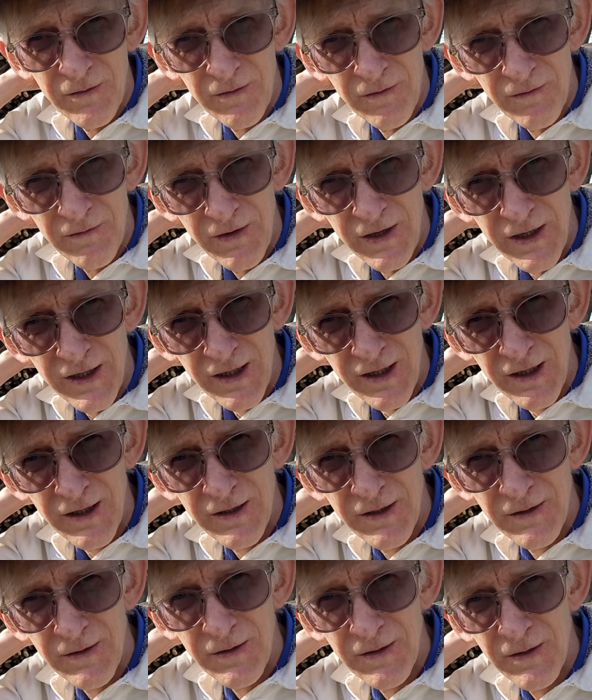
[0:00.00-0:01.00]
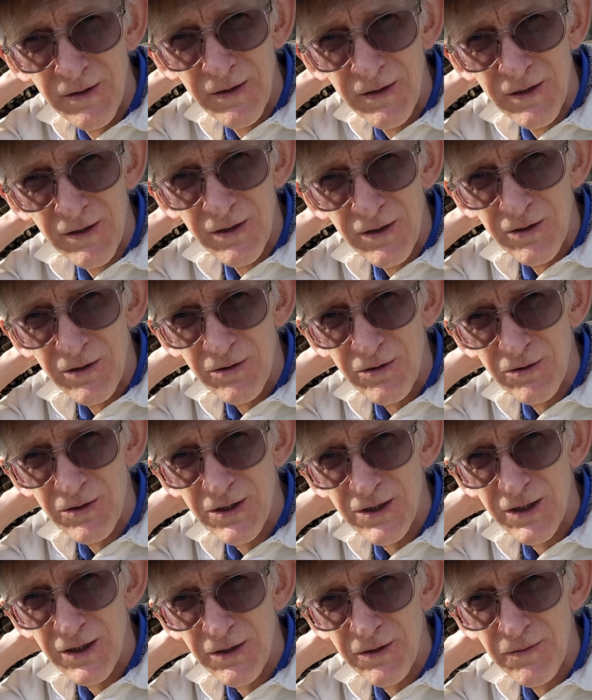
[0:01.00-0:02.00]
veil, you
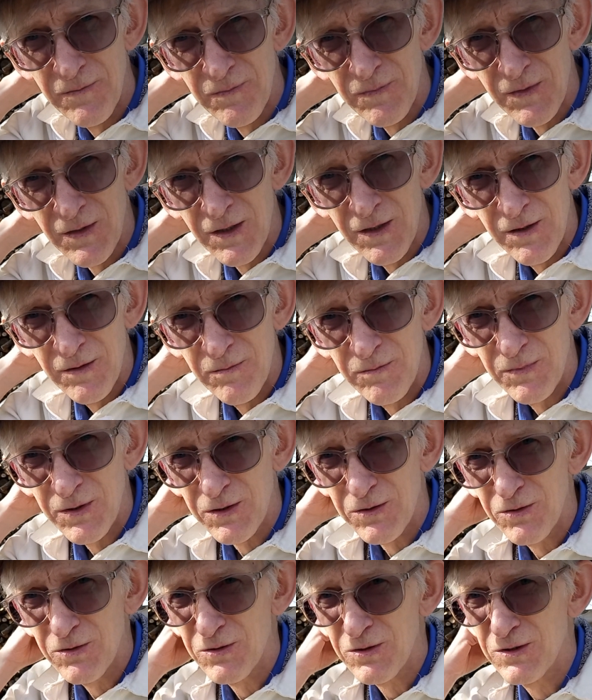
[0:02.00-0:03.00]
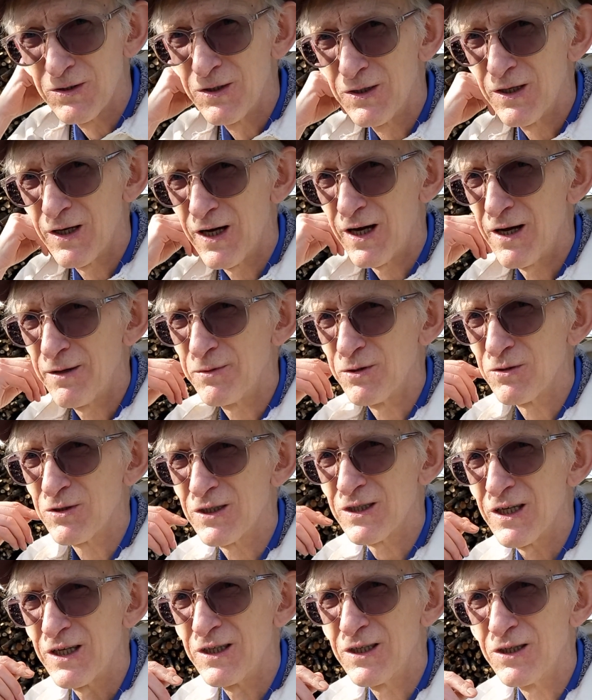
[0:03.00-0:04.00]
see, because I'm not
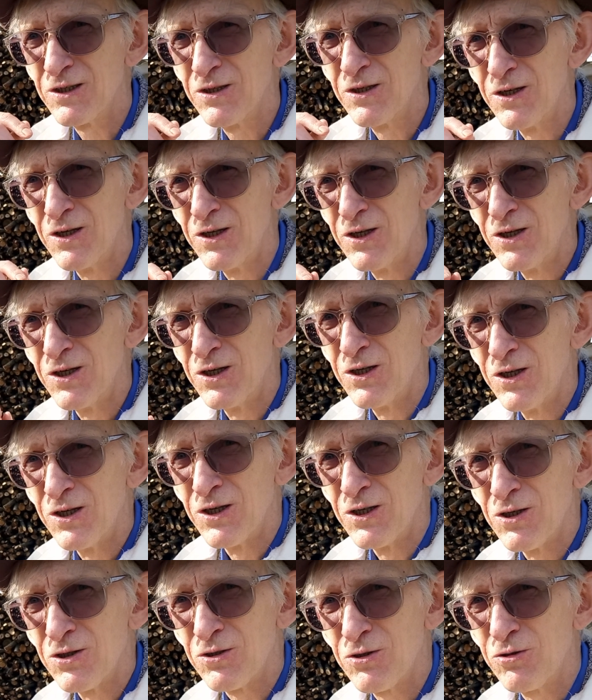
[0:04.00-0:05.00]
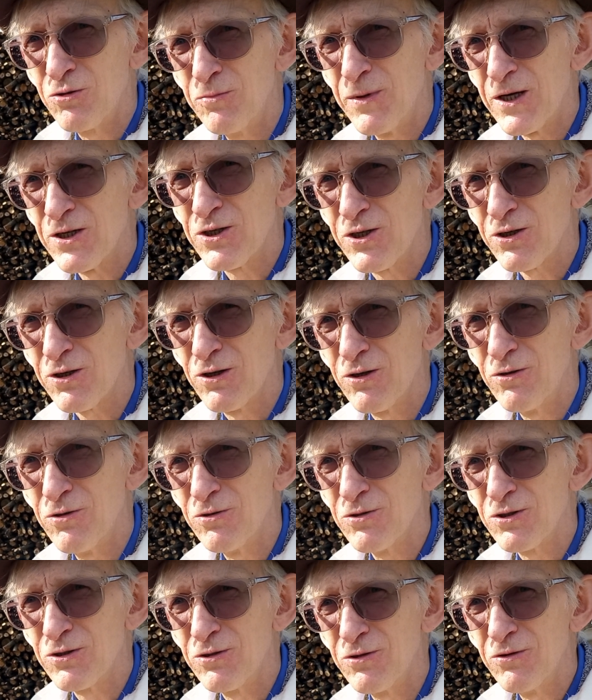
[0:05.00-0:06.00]
standing too much
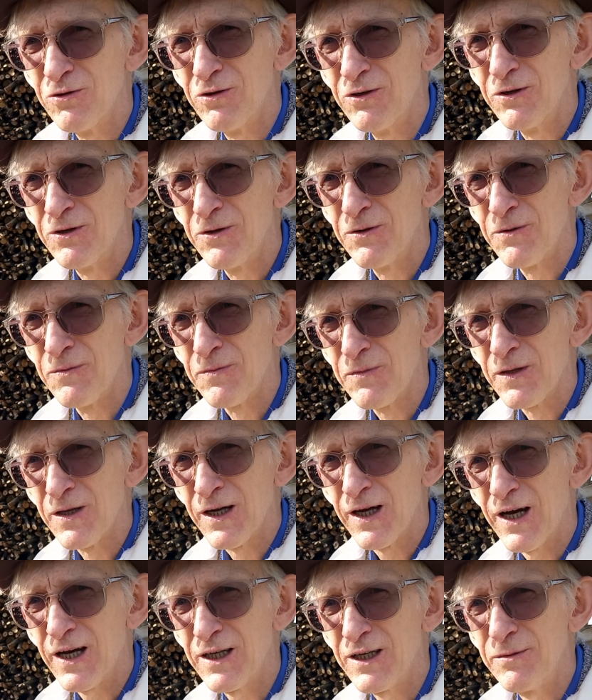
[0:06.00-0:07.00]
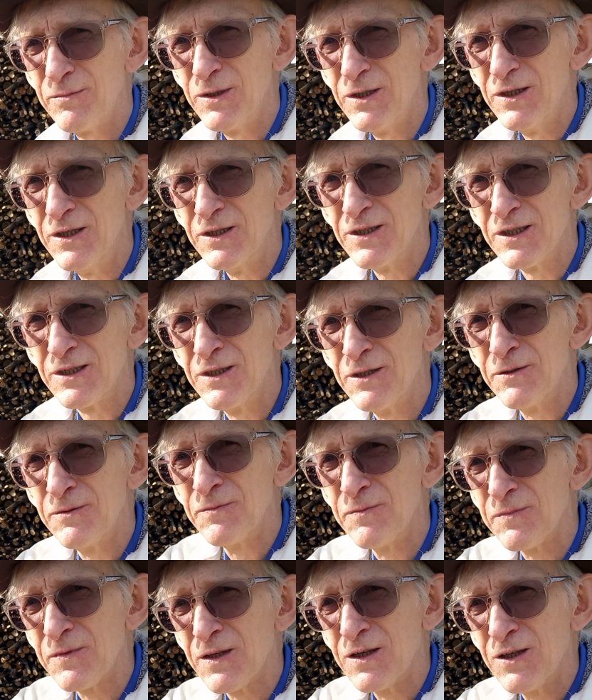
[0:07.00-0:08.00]
close to honeybees,
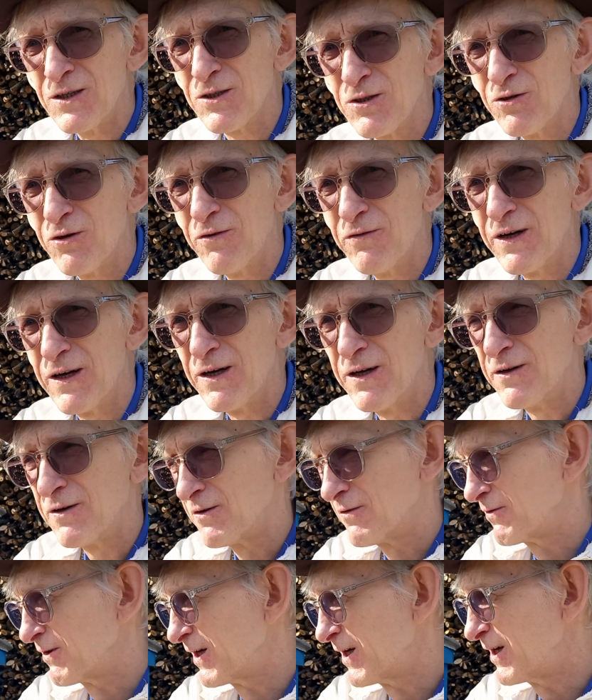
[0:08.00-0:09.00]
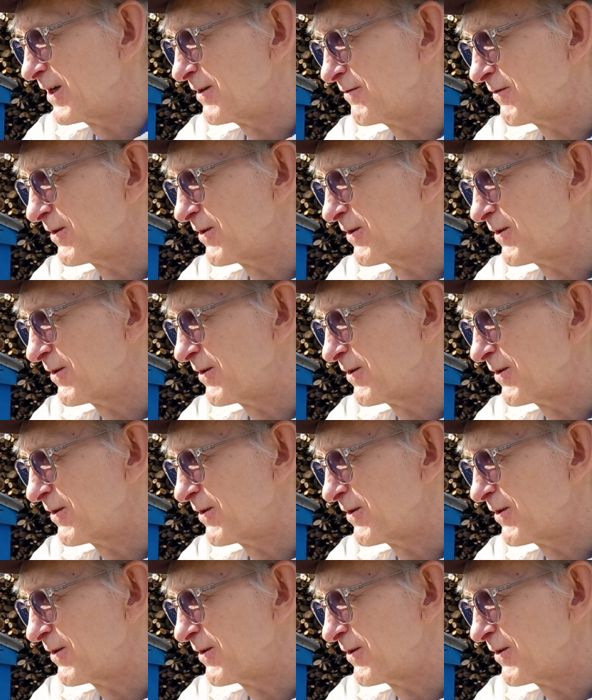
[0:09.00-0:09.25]
so they're flying